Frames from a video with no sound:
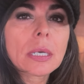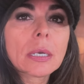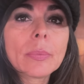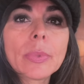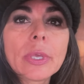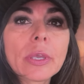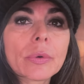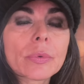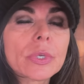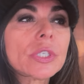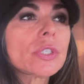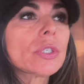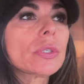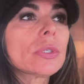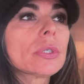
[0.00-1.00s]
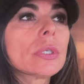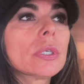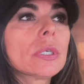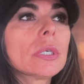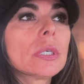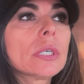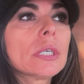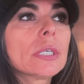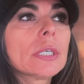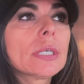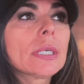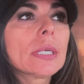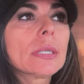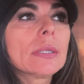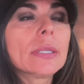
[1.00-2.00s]
bigger reason
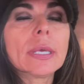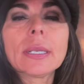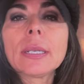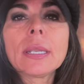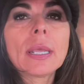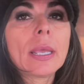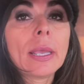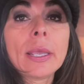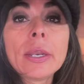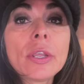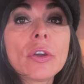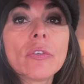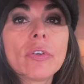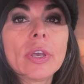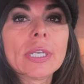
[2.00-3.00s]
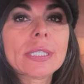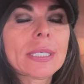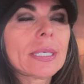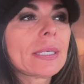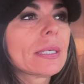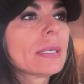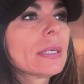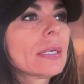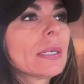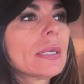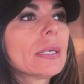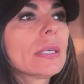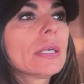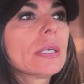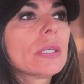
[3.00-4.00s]
than any of it
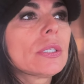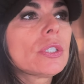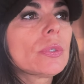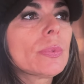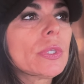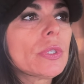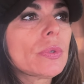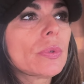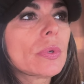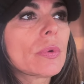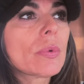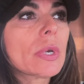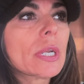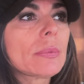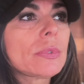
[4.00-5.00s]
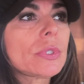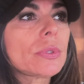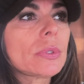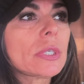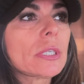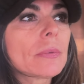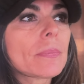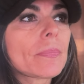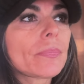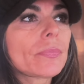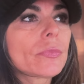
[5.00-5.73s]
to be doing what I'm doing.